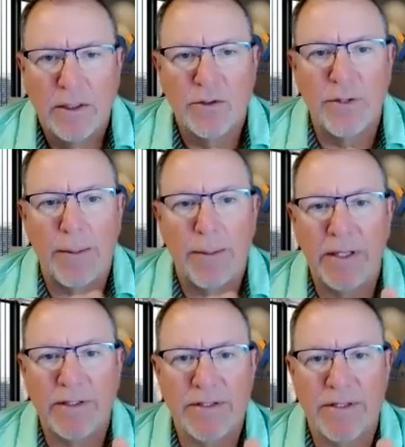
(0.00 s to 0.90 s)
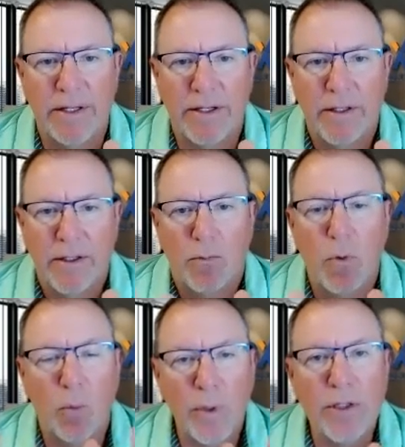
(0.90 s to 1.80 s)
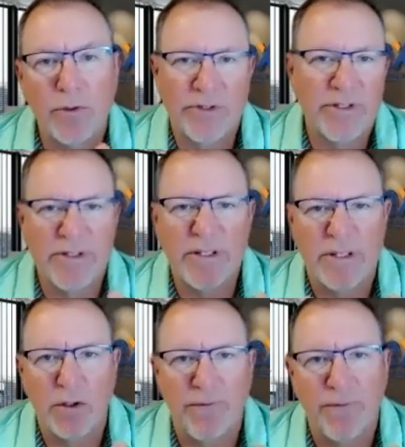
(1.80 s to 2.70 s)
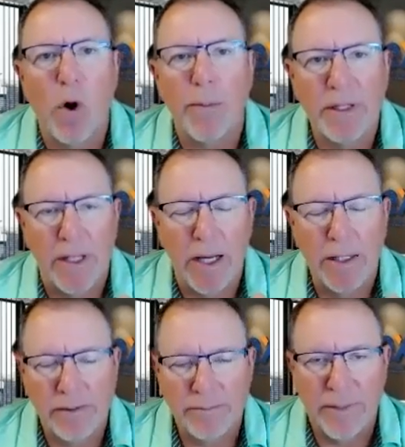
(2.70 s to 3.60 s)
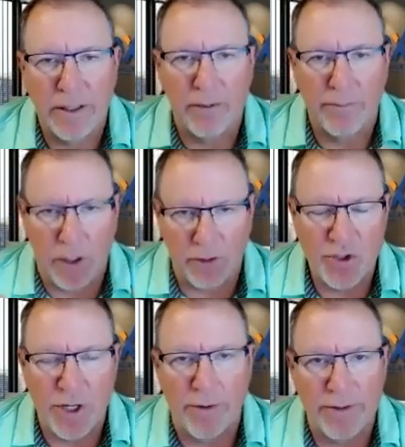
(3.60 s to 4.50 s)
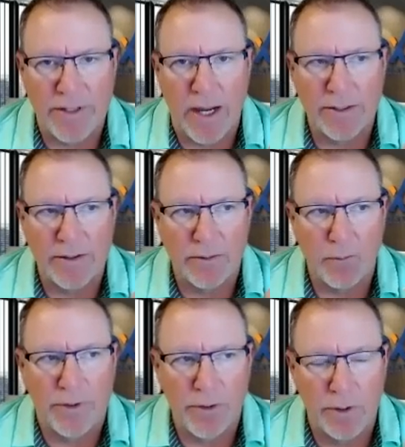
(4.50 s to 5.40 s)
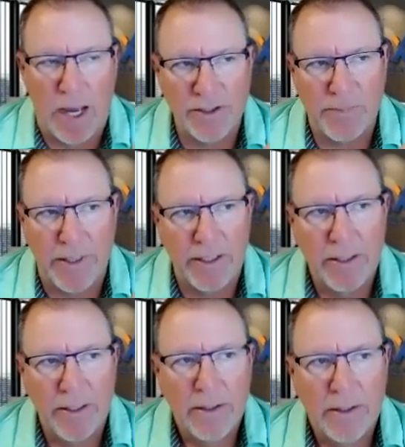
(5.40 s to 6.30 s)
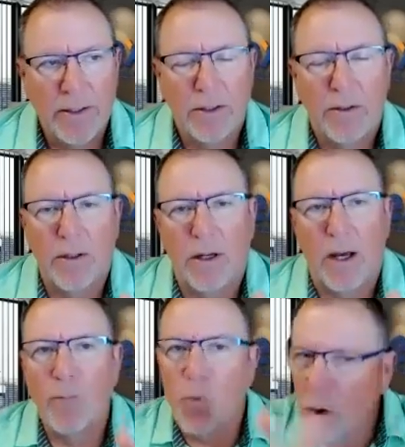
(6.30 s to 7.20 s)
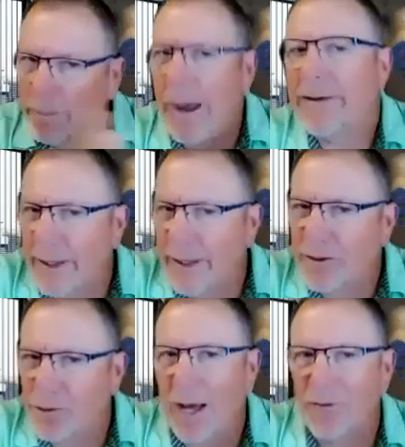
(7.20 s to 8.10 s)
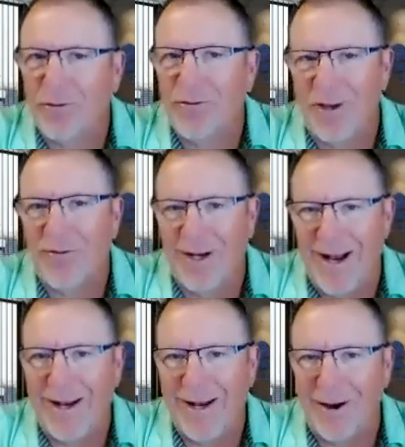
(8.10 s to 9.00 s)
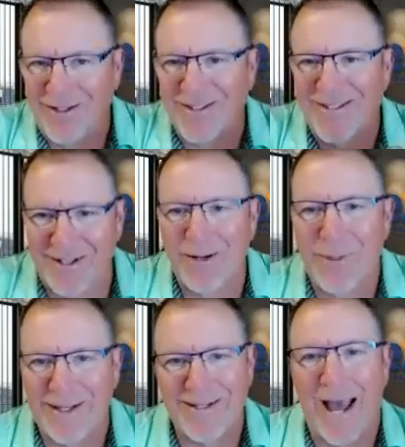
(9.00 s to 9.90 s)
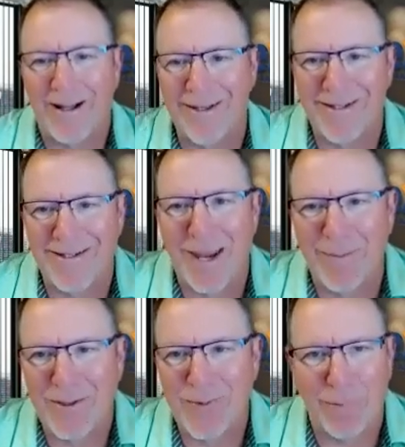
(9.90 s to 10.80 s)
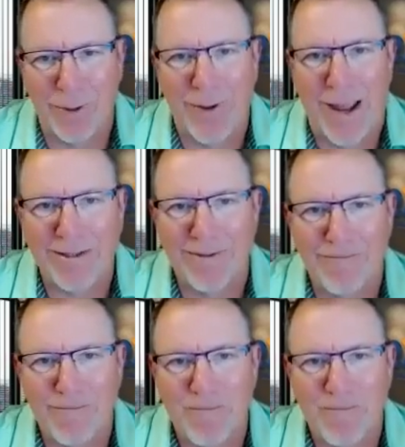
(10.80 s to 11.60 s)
So that means that what we use is this little formula, and I'll share this guys with you guys, but I'm rolling back to like 2007 and 8 now because it's going to be exactly the same as we progress.